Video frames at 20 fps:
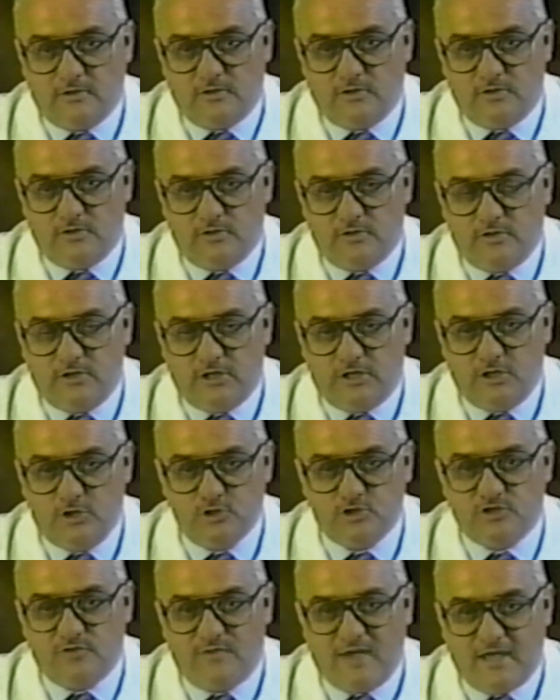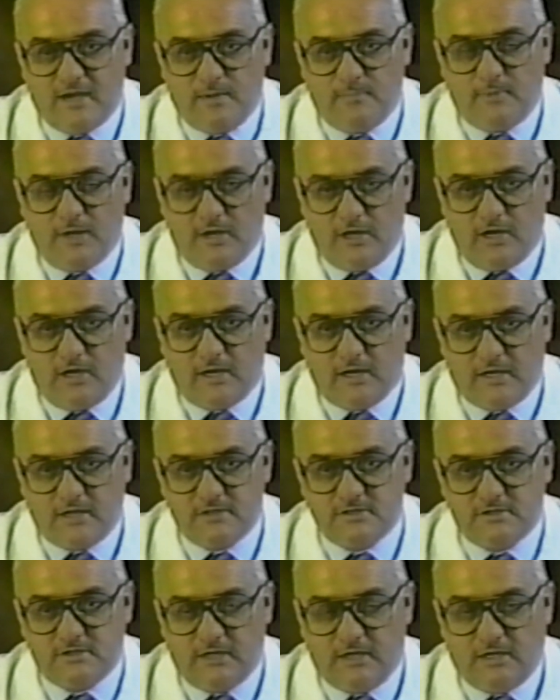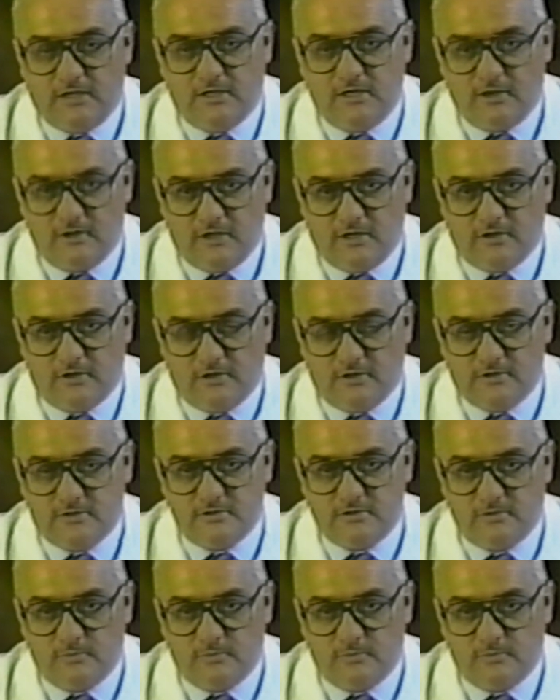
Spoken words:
the use of antibiotics in dairy herds.